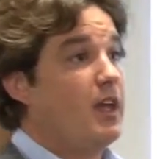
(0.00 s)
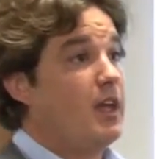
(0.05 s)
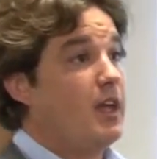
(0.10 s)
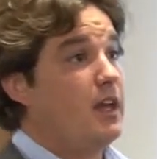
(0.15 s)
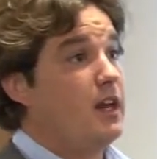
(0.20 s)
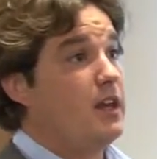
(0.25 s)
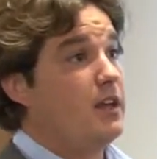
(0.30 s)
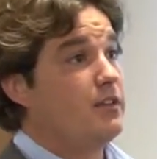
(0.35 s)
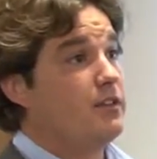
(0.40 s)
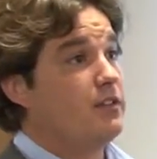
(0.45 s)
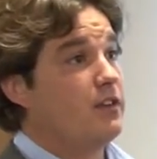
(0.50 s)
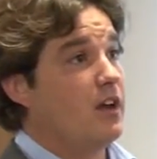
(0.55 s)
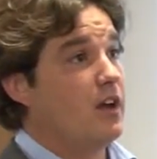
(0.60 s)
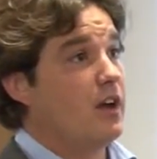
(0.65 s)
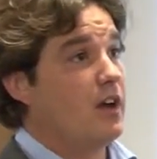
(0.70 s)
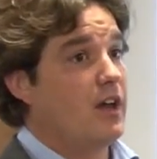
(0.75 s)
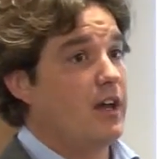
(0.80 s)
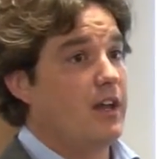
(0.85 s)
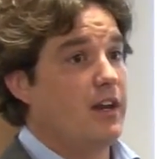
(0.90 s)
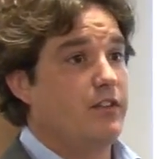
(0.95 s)
It is,
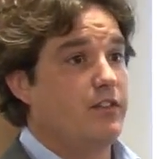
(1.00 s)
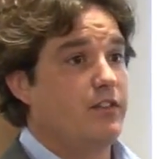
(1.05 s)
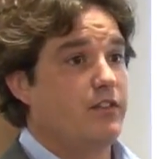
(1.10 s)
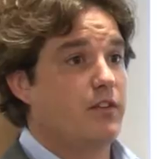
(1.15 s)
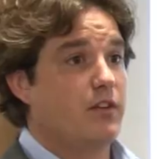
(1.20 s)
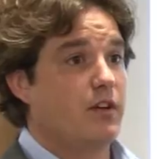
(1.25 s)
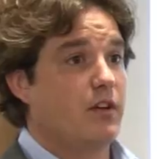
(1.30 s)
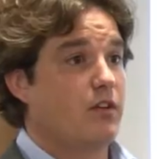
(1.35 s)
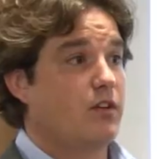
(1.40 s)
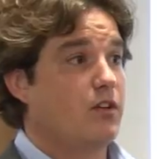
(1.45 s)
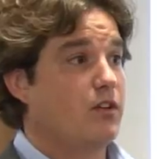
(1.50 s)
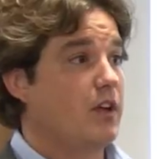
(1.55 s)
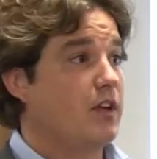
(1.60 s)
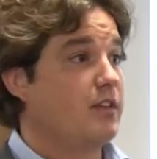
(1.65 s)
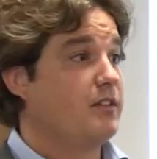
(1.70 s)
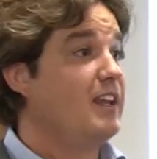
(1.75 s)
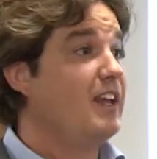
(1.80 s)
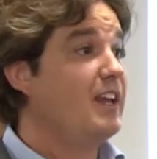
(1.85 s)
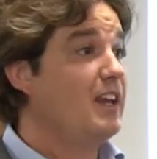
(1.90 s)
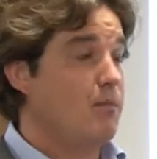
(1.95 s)
uh, it is
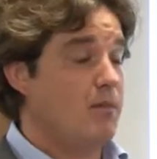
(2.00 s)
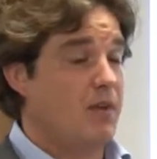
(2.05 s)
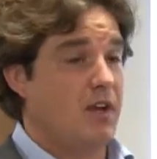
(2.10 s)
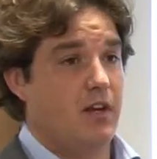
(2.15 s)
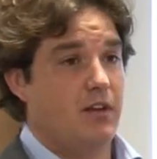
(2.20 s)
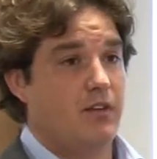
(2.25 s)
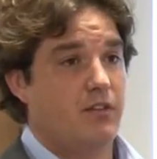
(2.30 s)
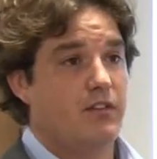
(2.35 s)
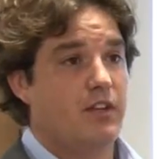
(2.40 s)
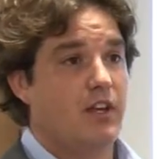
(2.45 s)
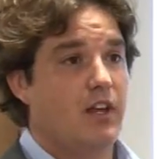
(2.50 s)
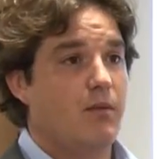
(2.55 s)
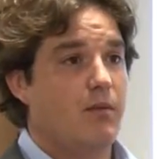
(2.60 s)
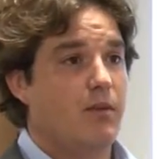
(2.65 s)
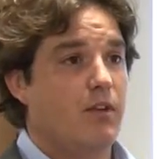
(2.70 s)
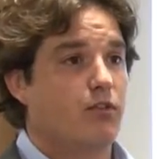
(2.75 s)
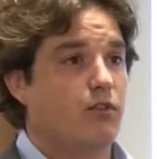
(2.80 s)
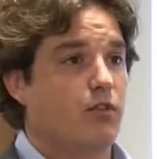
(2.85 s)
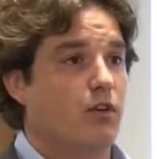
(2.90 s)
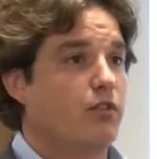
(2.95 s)
tailor-made, it's
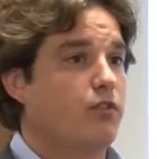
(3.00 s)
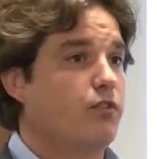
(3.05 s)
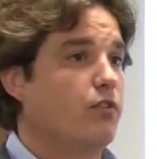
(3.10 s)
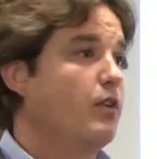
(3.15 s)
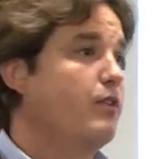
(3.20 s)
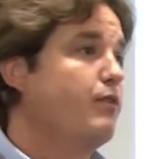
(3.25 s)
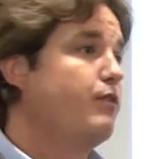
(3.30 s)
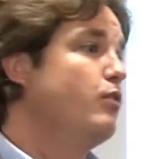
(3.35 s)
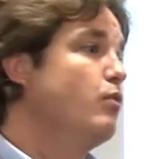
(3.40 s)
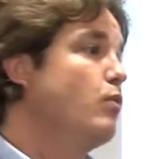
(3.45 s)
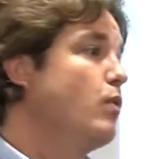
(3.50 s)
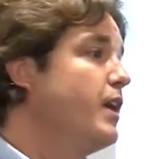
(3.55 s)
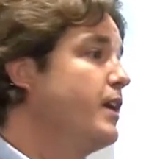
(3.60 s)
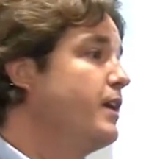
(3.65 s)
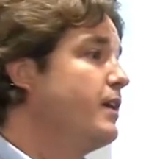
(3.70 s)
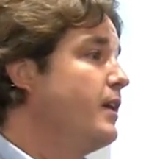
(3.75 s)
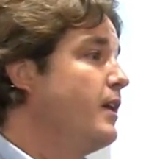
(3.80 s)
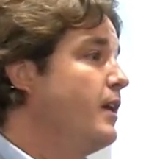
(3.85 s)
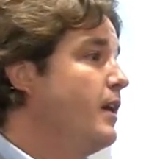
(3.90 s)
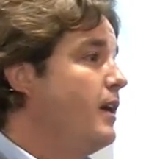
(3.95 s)
tailor-made soy. So if you
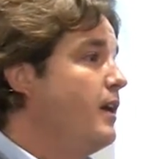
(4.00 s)
want